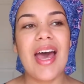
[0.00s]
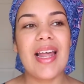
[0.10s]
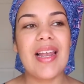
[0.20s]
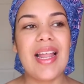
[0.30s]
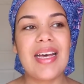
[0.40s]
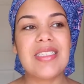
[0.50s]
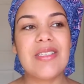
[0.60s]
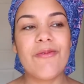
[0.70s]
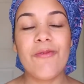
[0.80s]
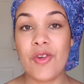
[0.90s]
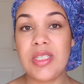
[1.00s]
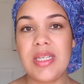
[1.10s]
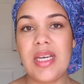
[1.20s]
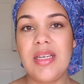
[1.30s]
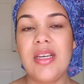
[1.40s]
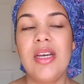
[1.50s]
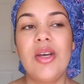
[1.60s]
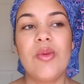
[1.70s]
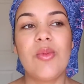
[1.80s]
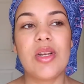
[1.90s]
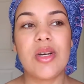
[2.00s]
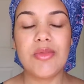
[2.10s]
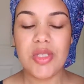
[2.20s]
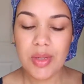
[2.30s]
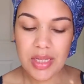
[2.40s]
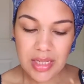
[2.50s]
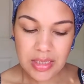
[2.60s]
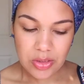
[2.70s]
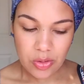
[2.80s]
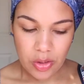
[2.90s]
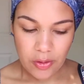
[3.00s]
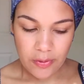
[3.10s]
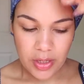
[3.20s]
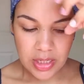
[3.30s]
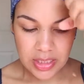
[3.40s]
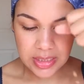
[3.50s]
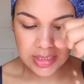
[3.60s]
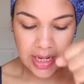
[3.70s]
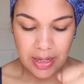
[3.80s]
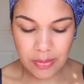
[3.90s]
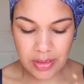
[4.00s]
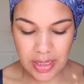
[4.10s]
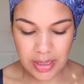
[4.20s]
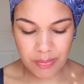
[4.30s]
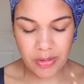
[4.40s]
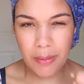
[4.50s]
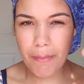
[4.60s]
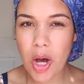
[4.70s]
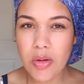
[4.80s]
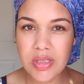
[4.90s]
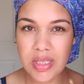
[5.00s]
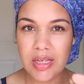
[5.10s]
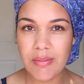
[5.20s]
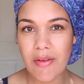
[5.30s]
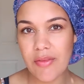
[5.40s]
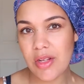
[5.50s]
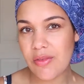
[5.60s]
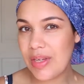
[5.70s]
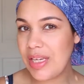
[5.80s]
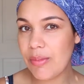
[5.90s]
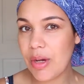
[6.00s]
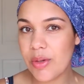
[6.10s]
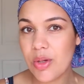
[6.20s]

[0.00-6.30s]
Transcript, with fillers: and less frizzy when I'm doing this sort of down the like pulsing method I think it might